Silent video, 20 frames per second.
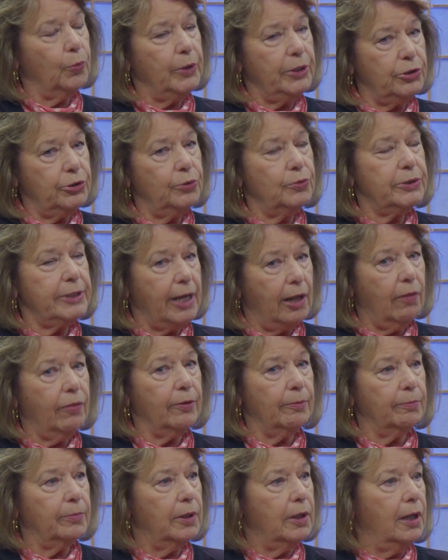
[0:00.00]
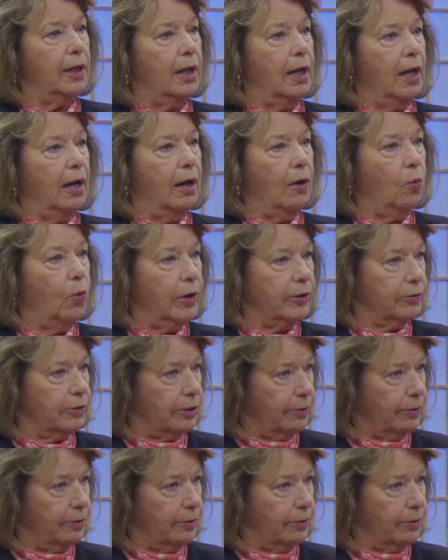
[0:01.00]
We do tell them what